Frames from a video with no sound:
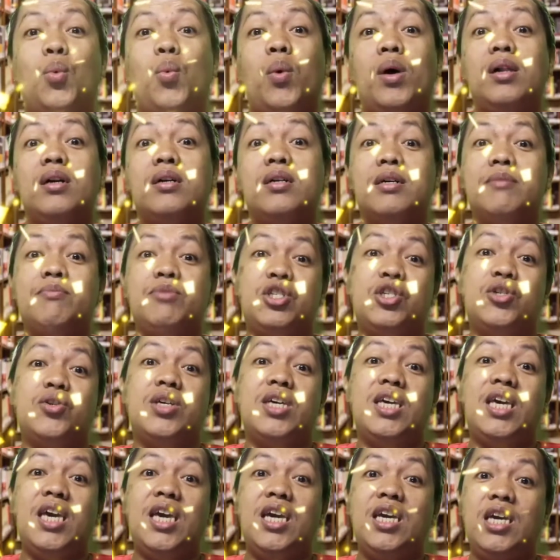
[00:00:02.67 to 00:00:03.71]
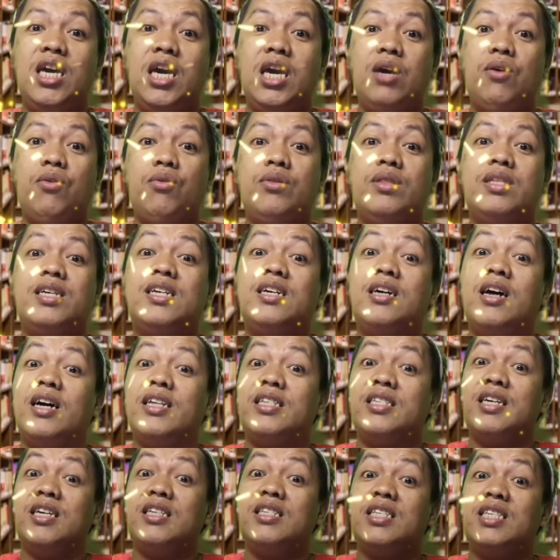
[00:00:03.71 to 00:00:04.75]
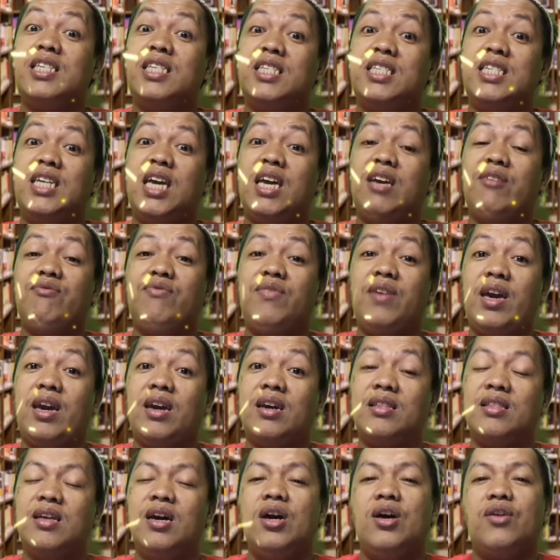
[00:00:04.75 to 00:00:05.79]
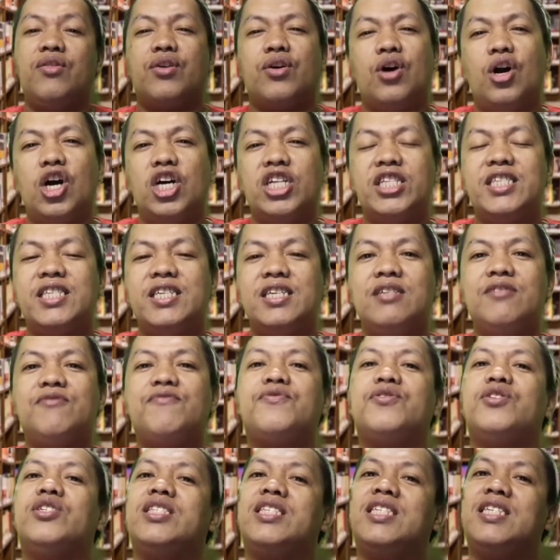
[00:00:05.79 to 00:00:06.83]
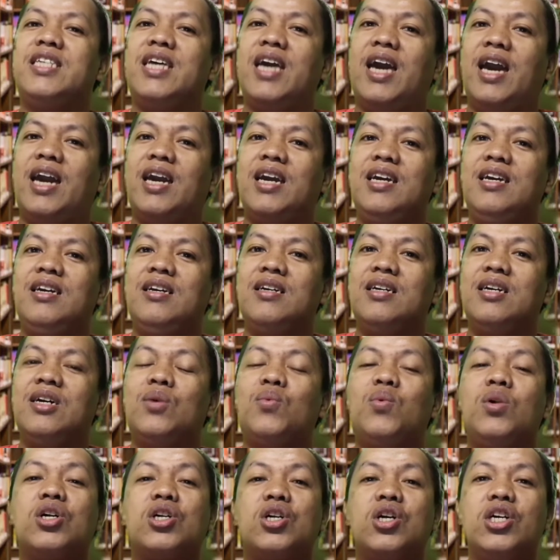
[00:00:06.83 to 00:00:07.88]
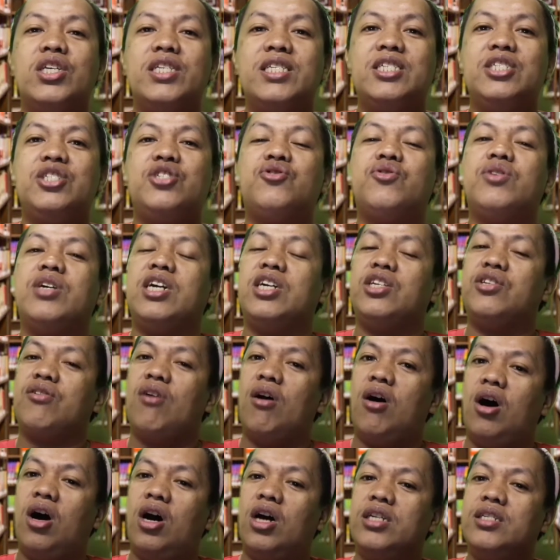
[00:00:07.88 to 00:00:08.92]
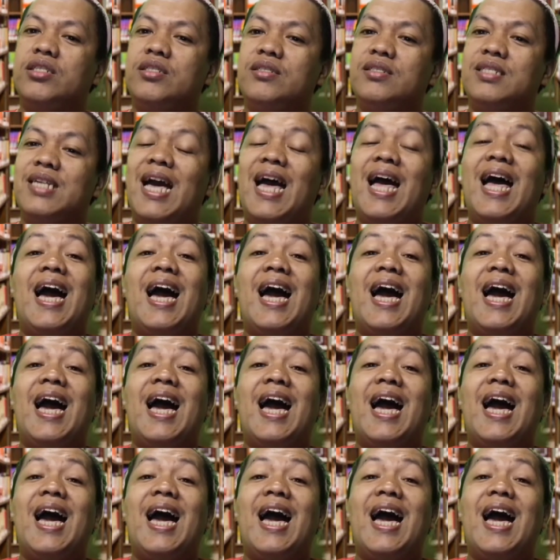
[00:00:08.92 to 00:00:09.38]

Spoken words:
Welcome to DAGATAN'S TV. The content for today will concentrate on